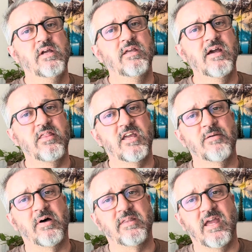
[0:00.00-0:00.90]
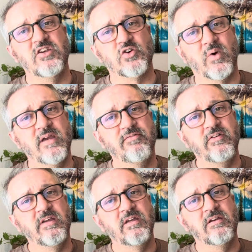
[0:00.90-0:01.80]
you got to think about the HOA
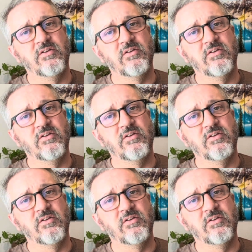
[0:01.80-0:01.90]
fee.